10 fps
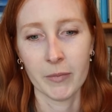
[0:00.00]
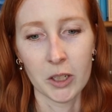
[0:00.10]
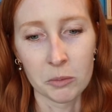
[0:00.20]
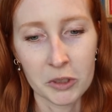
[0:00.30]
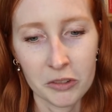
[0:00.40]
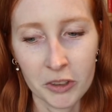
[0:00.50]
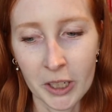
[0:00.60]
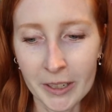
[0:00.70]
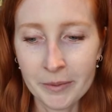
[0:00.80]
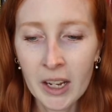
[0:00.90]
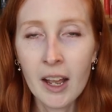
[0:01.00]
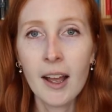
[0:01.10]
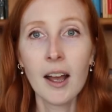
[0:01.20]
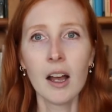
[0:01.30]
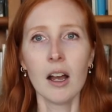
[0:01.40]
I almost forgot,
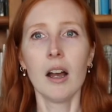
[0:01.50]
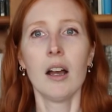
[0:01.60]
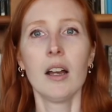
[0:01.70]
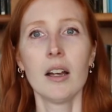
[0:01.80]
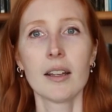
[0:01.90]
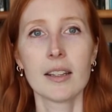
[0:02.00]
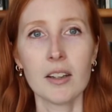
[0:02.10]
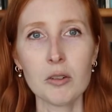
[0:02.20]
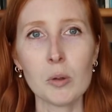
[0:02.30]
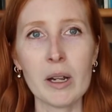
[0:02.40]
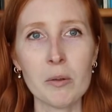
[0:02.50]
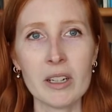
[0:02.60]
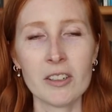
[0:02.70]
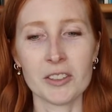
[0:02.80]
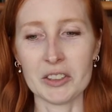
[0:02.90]
giveaway
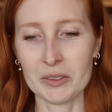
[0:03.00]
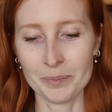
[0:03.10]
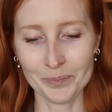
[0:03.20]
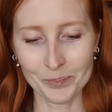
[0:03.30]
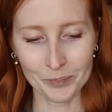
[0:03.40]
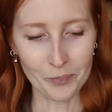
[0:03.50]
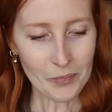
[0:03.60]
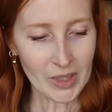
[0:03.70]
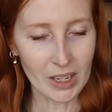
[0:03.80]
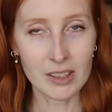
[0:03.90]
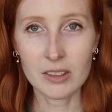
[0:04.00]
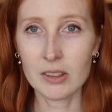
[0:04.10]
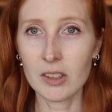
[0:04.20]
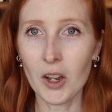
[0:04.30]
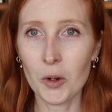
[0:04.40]
winners.
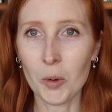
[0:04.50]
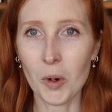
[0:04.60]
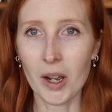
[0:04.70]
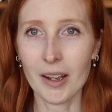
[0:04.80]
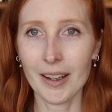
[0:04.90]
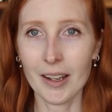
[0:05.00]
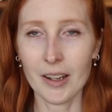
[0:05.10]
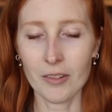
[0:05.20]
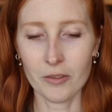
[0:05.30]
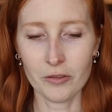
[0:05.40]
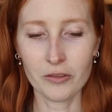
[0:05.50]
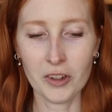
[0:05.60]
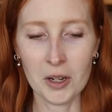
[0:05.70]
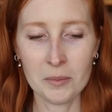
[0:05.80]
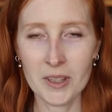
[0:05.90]
So
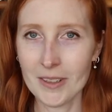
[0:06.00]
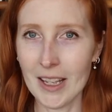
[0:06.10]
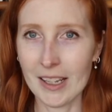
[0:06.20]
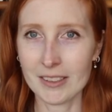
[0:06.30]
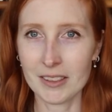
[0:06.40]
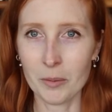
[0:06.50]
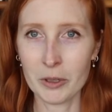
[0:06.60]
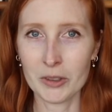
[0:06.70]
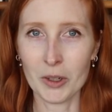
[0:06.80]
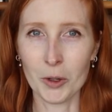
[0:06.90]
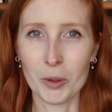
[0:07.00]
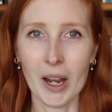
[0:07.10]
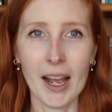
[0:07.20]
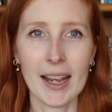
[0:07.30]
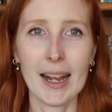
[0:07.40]
from the last episode,
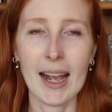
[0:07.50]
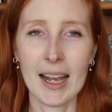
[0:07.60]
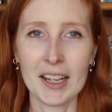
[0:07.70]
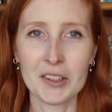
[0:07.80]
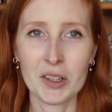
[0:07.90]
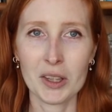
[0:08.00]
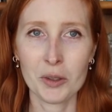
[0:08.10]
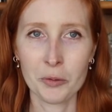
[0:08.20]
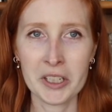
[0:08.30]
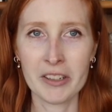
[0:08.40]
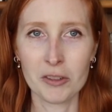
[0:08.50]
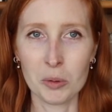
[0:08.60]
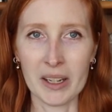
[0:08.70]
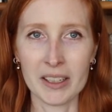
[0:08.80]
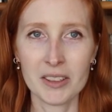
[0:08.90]
I had 3
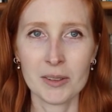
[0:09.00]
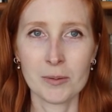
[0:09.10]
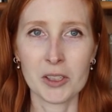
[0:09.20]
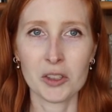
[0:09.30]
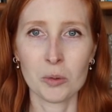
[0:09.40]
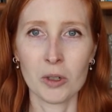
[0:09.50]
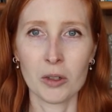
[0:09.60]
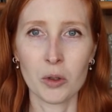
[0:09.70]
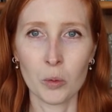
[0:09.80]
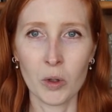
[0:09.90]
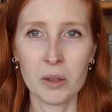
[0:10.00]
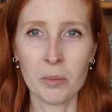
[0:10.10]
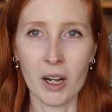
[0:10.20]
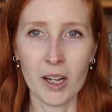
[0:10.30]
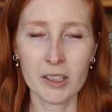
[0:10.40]
giveaways, which were the wood
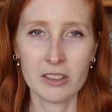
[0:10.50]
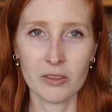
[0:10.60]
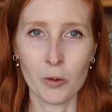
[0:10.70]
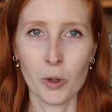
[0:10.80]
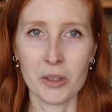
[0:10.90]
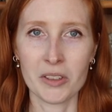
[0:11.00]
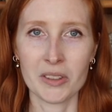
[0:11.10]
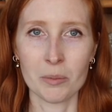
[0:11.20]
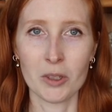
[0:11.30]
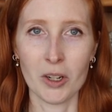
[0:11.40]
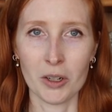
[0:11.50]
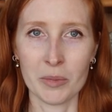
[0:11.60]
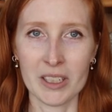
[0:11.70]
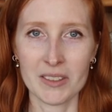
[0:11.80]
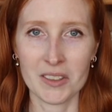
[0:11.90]
box for the Simple
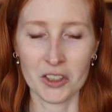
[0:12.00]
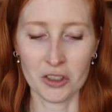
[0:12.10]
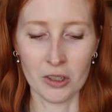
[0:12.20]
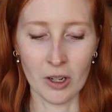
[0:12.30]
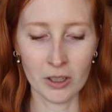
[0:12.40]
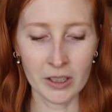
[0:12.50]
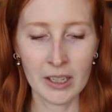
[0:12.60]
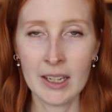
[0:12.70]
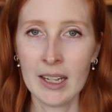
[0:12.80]
Harmony Stitch Along,